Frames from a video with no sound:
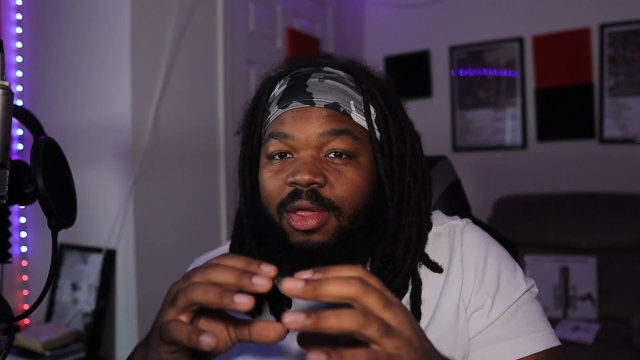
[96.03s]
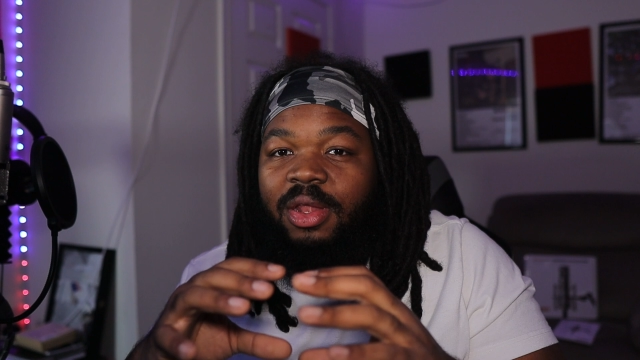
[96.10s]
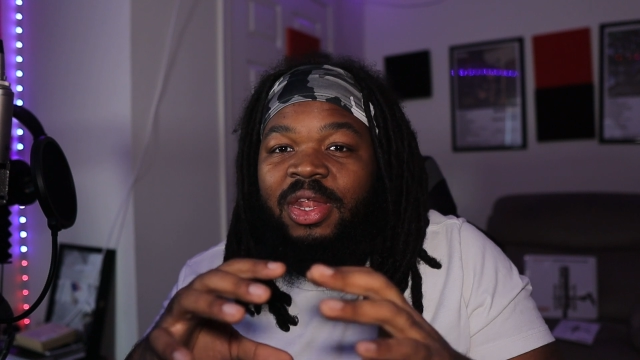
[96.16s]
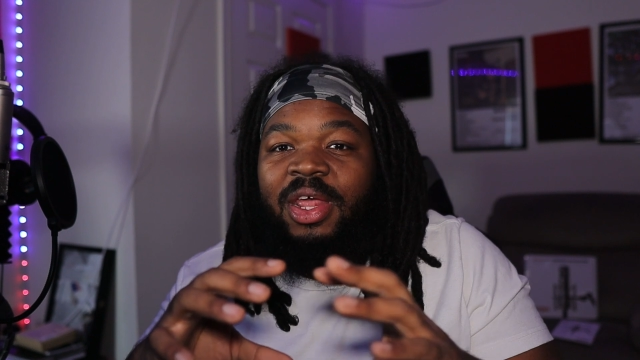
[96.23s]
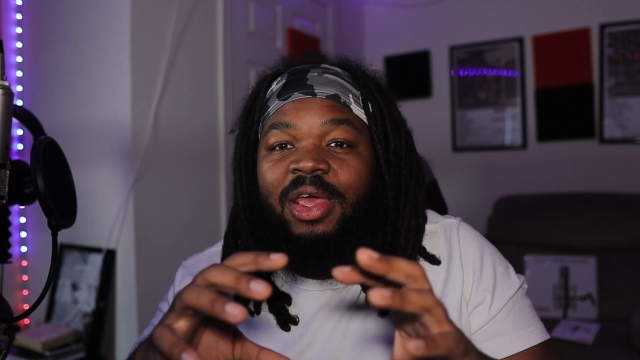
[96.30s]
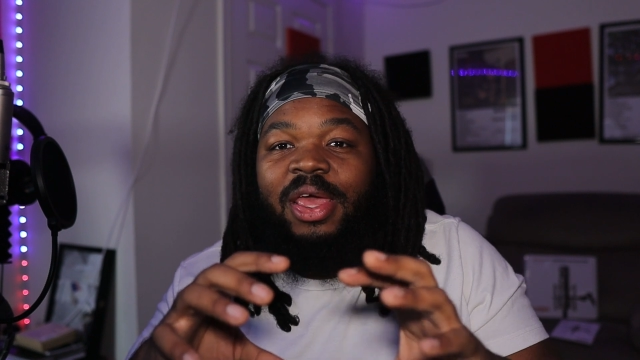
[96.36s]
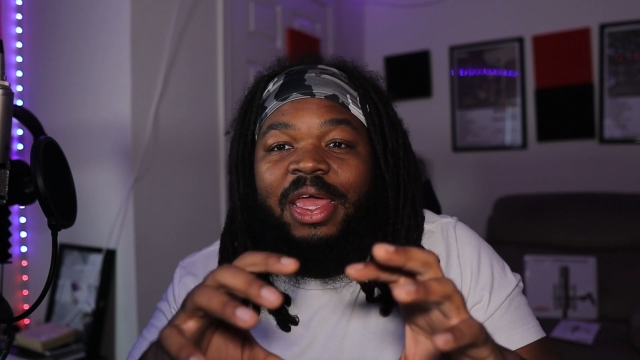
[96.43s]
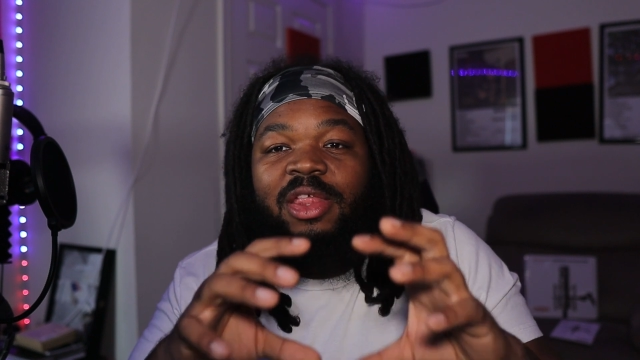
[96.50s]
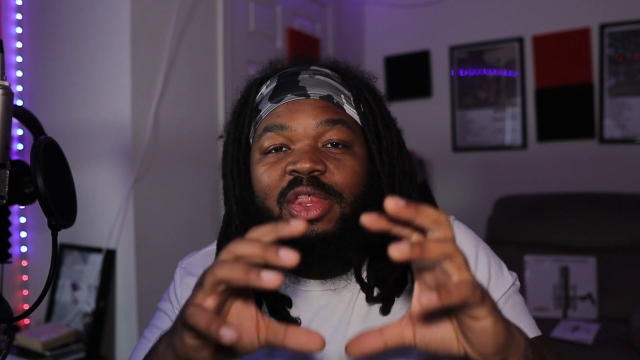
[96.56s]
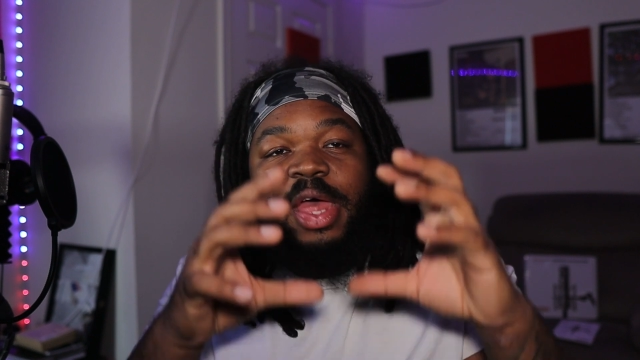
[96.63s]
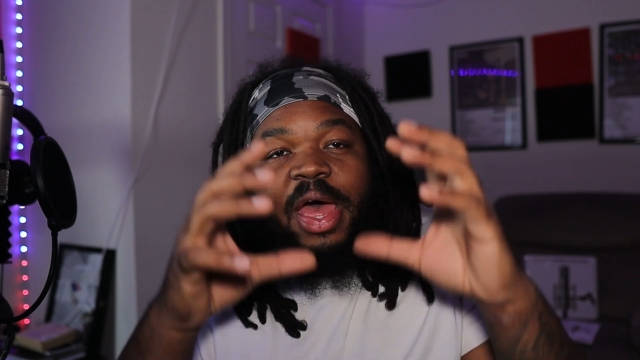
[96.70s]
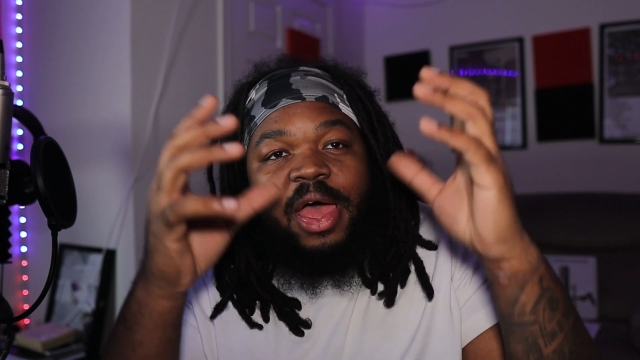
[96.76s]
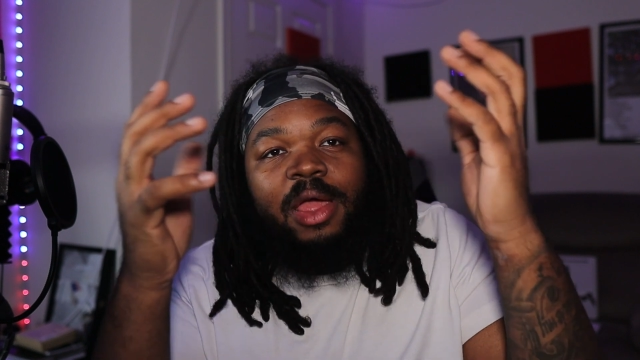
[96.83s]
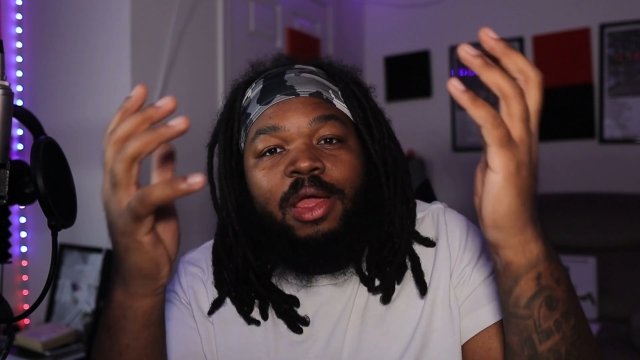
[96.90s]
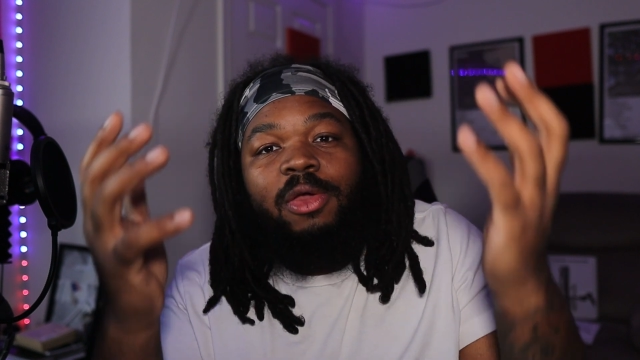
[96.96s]
the
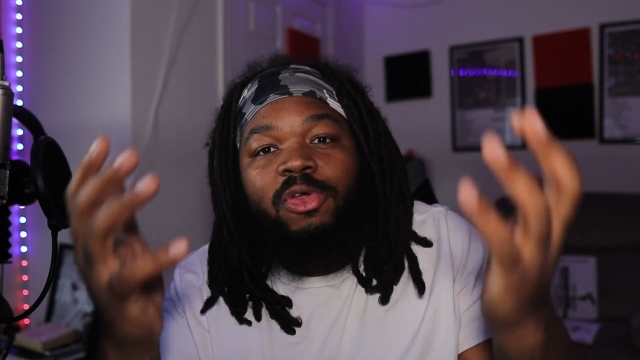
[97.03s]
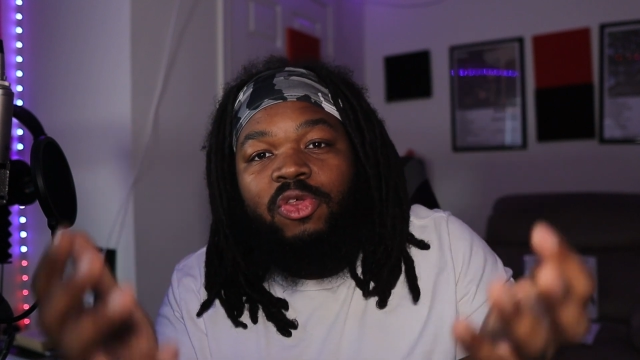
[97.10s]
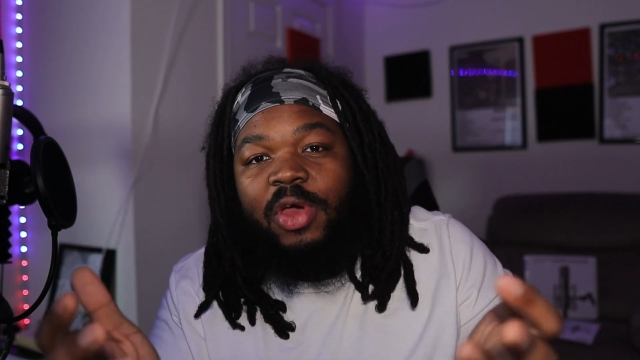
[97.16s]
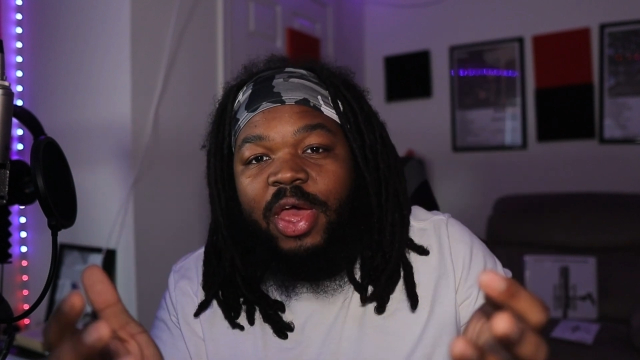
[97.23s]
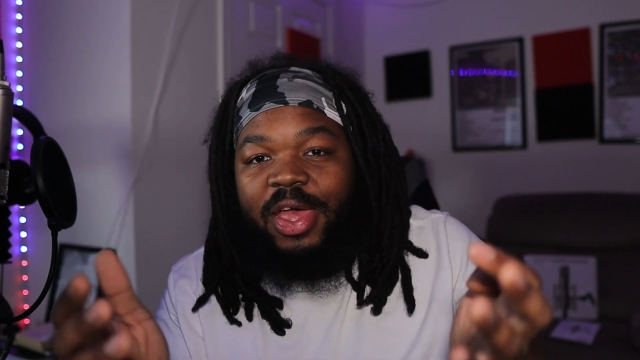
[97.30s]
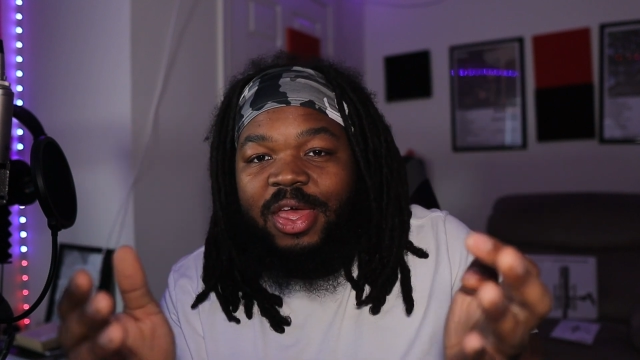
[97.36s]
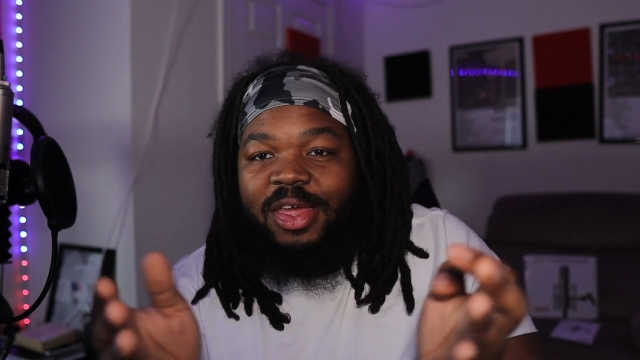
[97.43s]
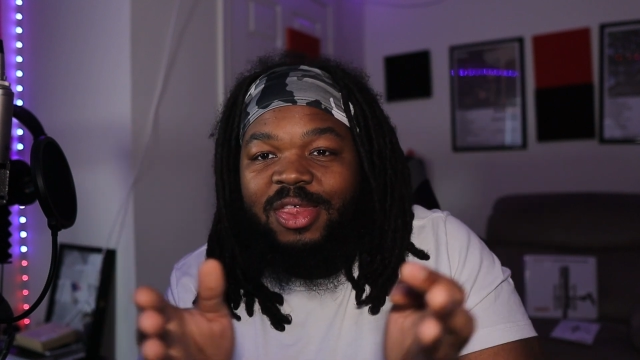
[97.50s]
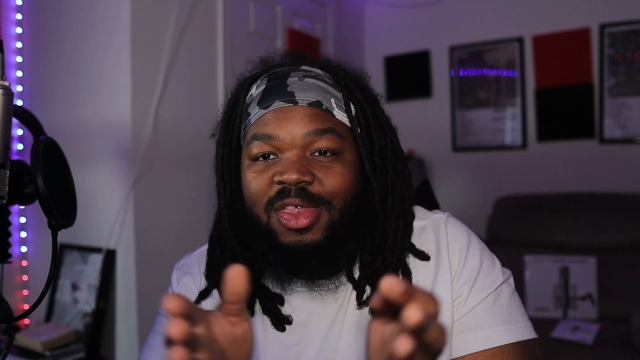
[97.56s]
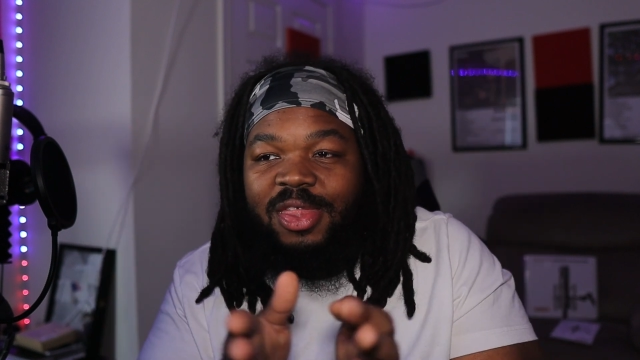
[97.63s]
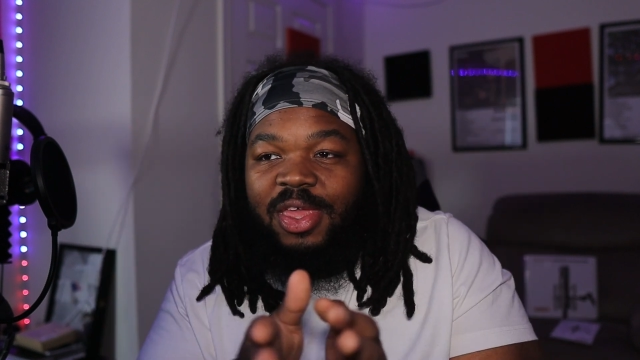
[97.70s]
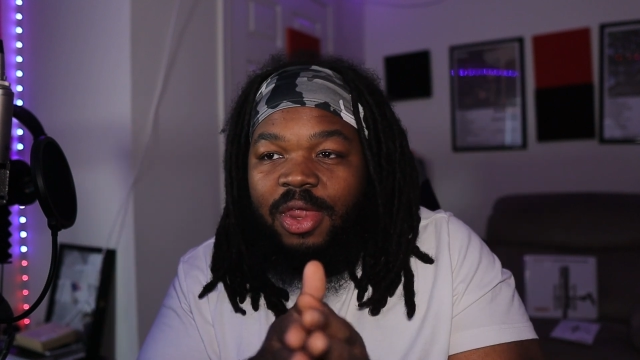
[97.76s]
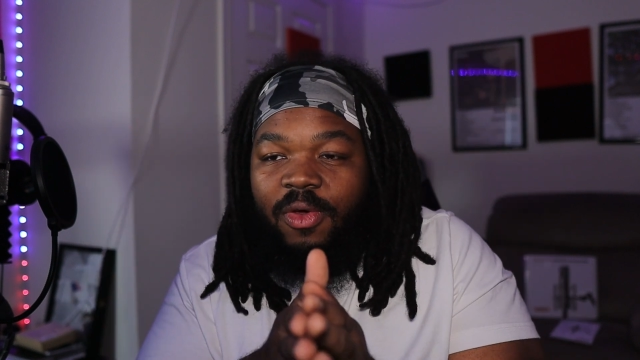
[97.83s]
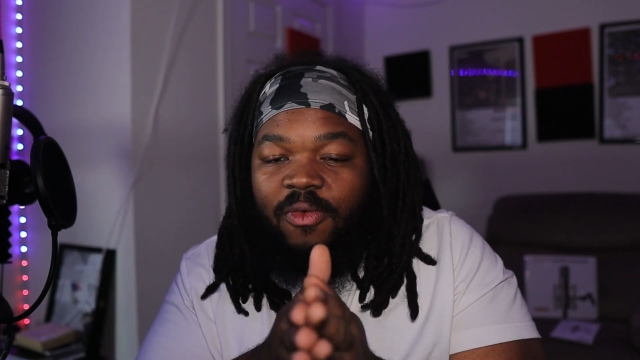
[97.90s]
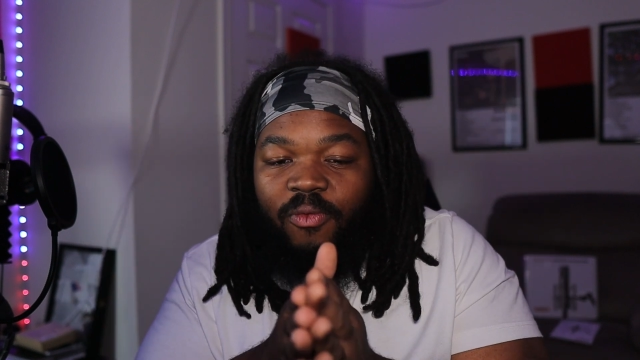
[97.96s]
entire track
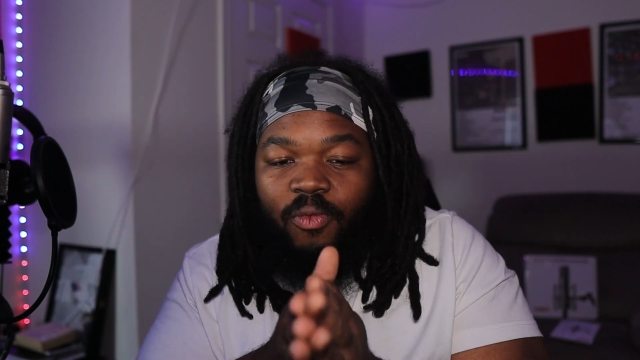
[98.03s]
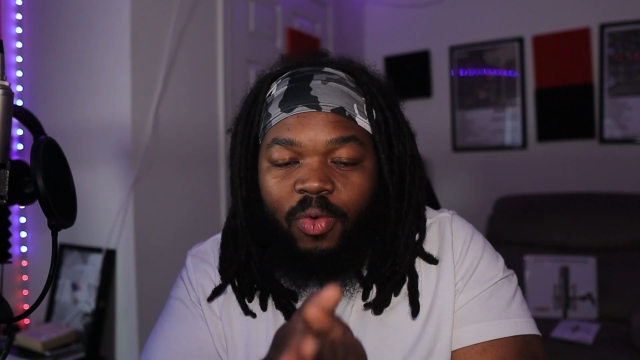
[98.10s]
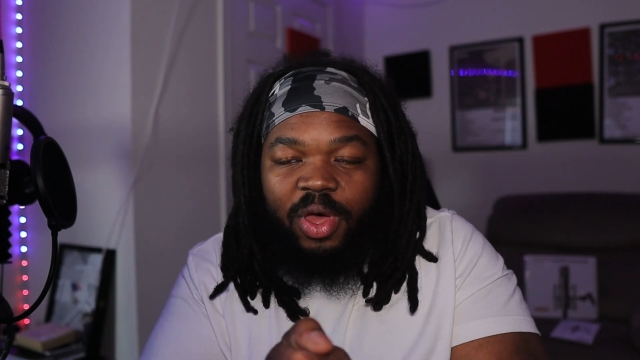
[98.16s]
instead of